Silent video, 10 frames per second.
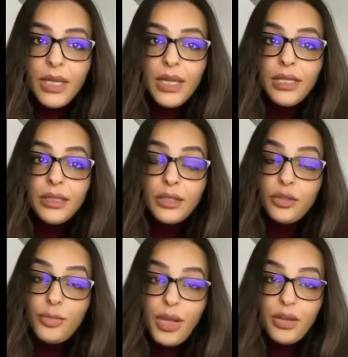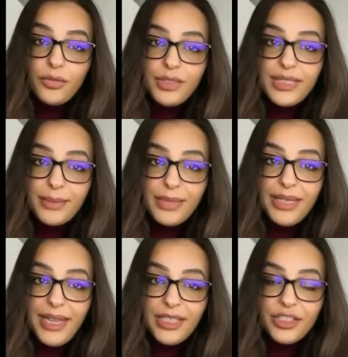The good part of this
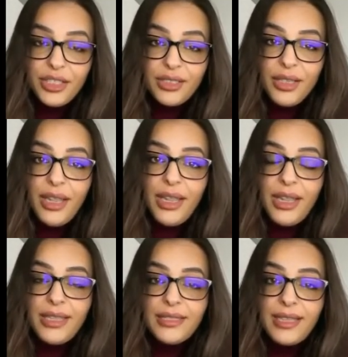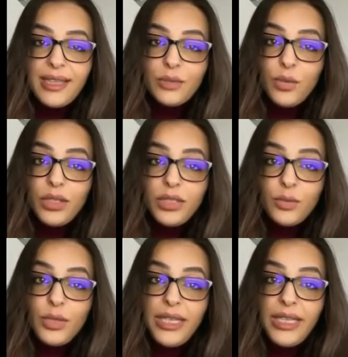application is that once
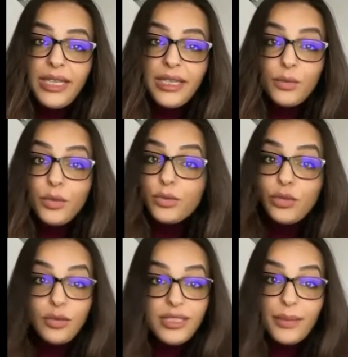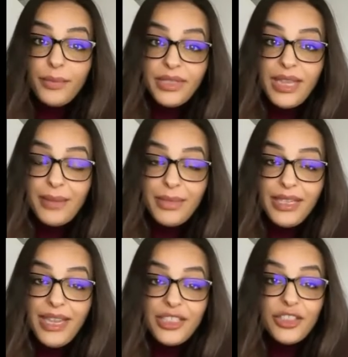we will not submit the
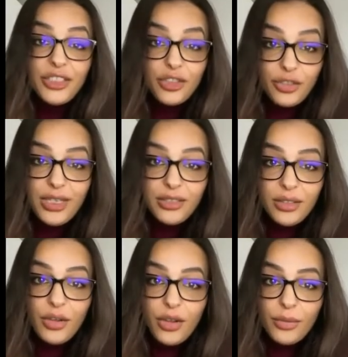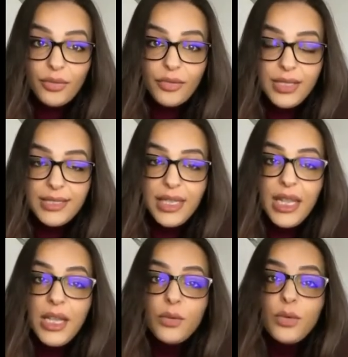application straight to the Home Office,
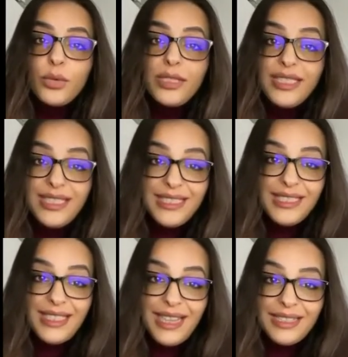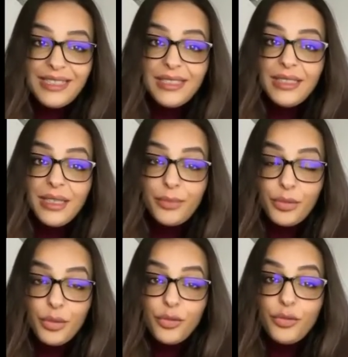we will need to get the
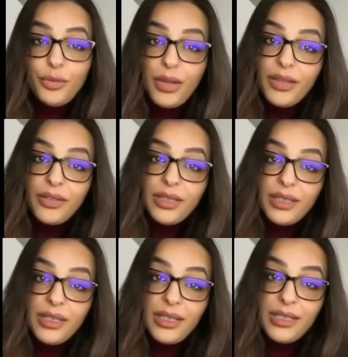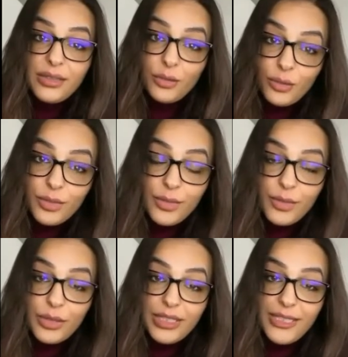approved by the endorsement
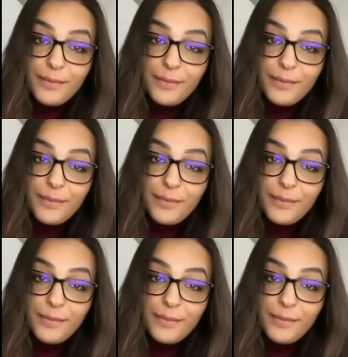body.